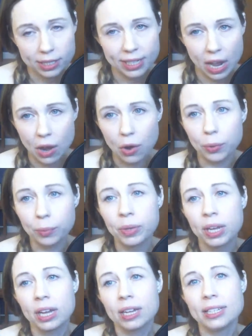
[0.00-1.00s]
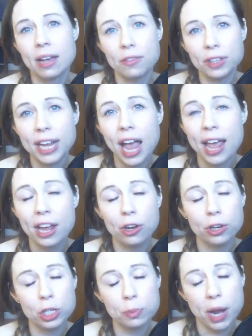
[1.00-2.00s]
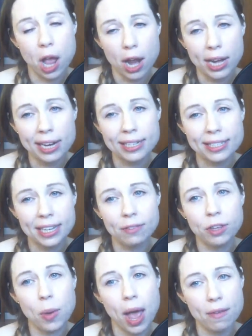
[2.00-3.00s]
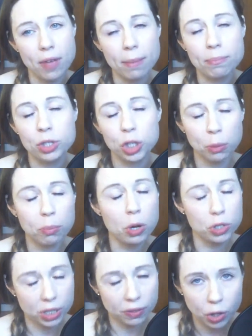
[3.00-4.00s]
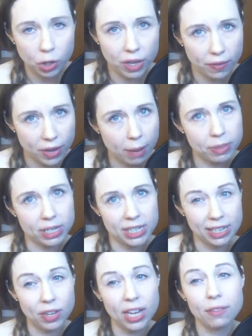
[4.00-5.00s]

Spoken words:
So definitely, I encourage my audience, if you have, I'm sure most of you have given up the TV.